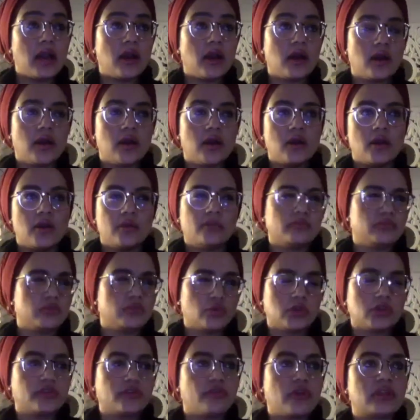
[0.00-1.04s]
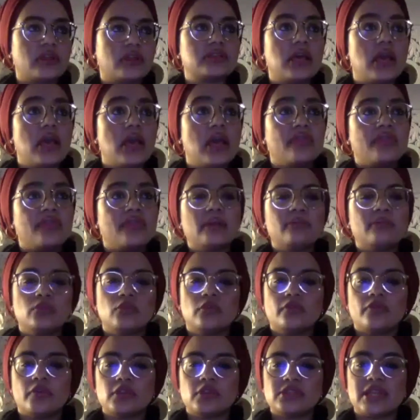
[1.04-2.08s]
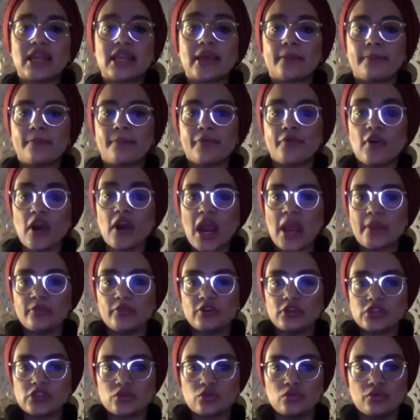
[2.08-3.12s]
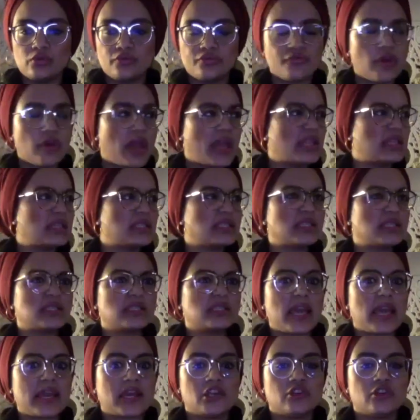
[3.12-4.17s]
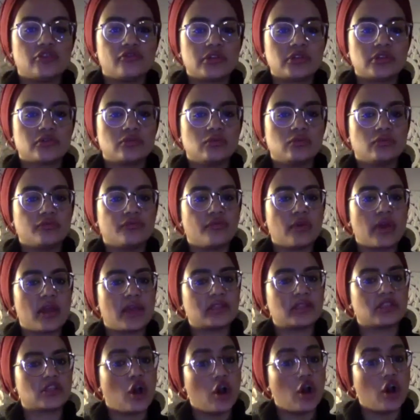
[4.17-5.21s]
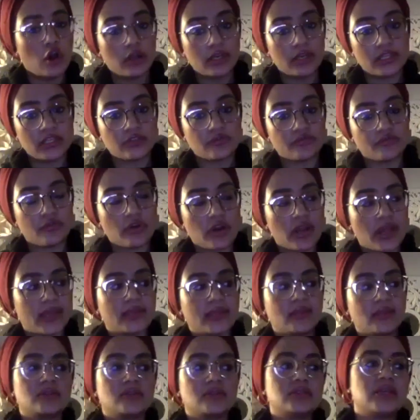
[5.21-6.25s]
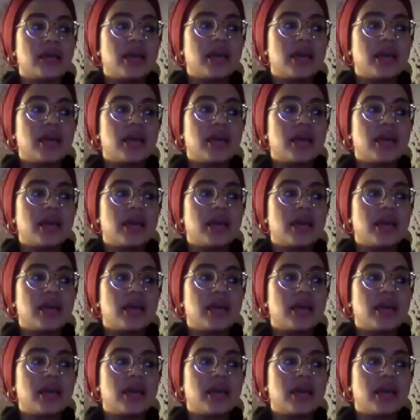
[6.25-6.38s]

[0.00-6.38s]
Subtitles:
do all your friends. Then move on to like primary school friends, secondary school friends, college friends.